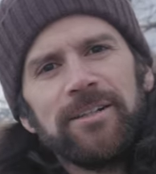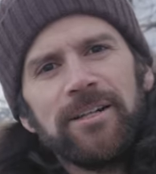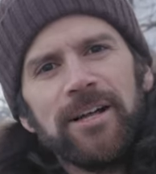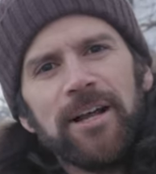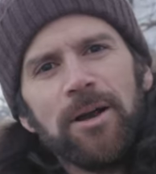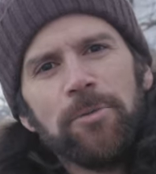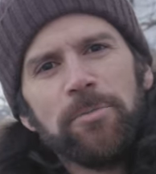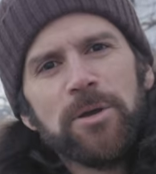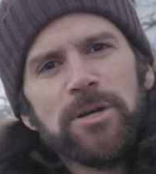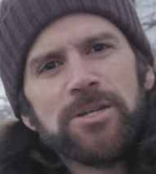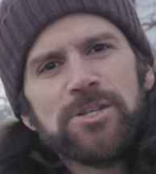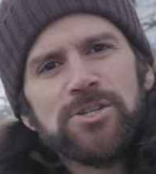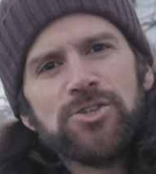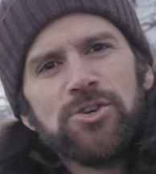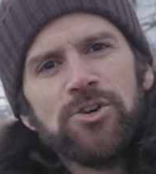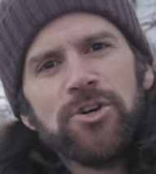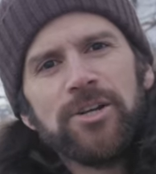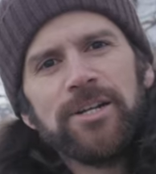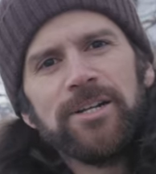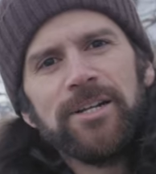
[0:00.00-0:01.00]
I hope you guys
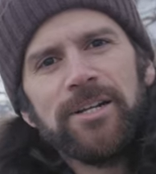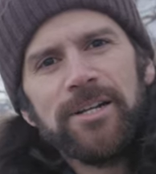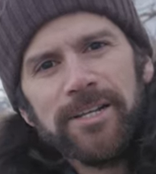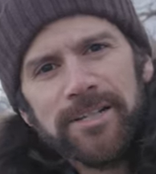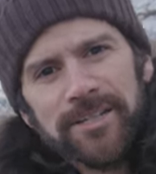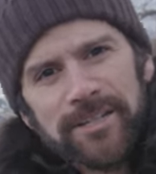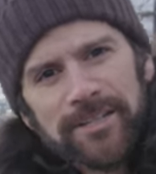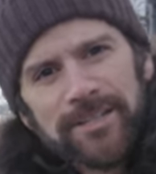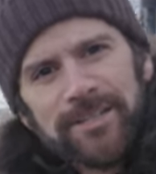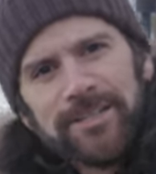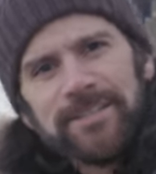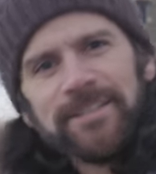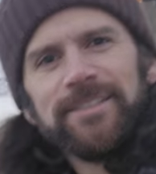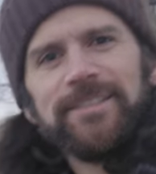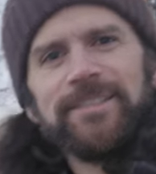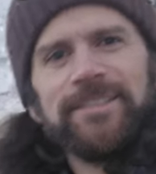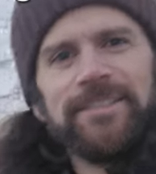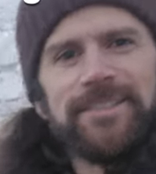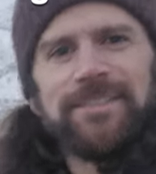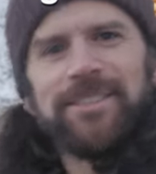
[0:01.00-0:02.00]
enjoyed it.
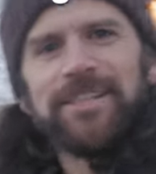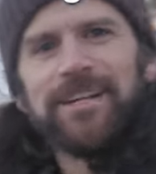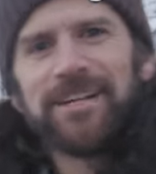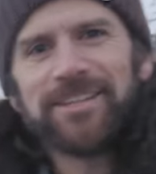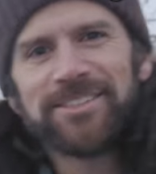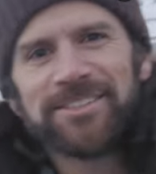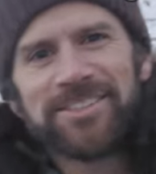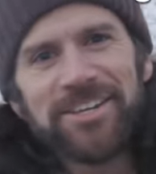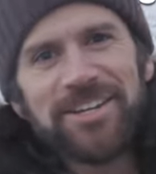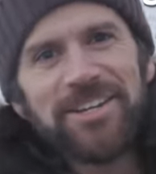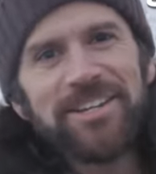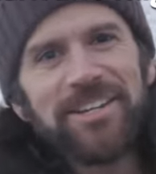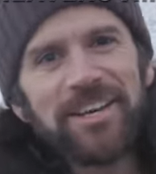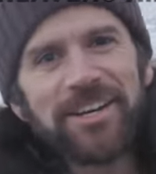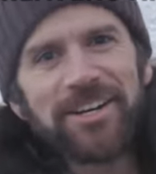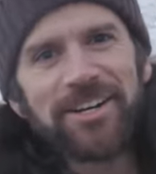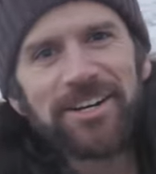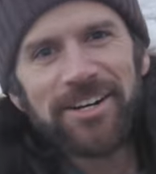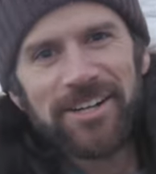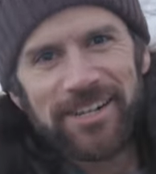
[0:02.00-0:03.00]
I'll see you
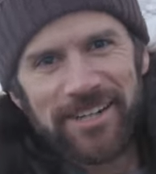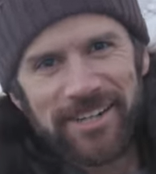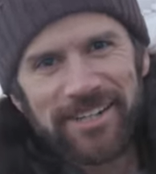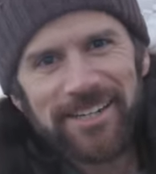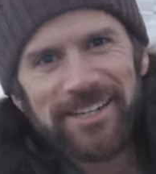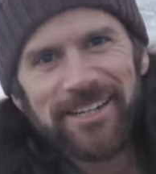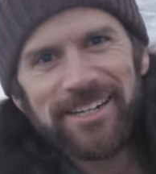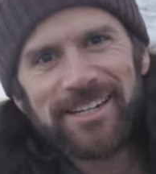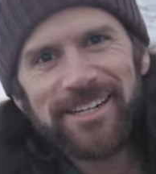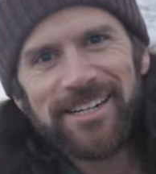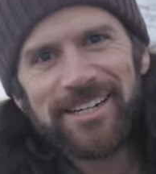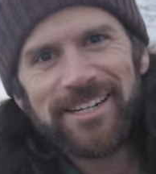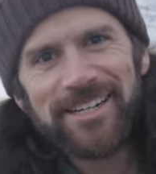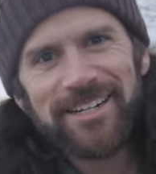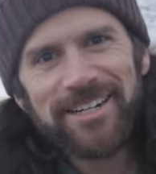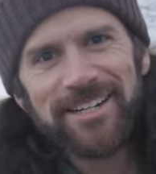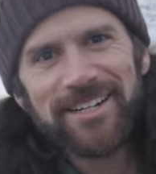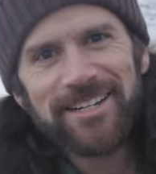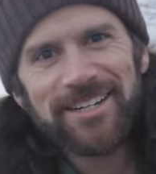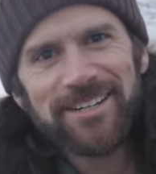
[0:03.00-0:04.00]
later.
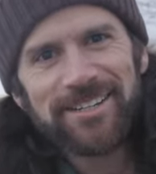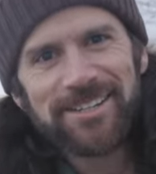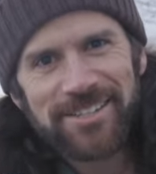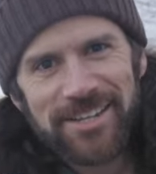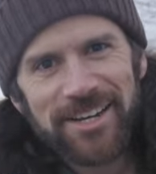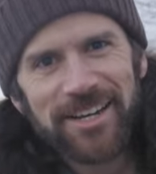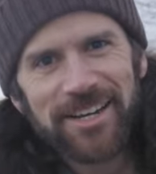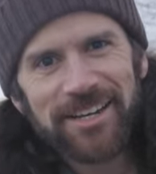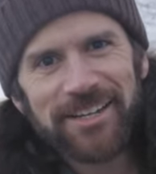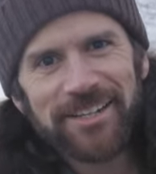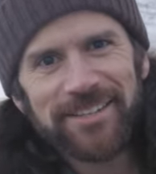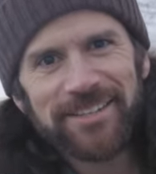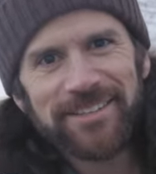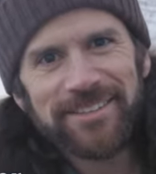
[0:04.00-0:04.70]
Sick.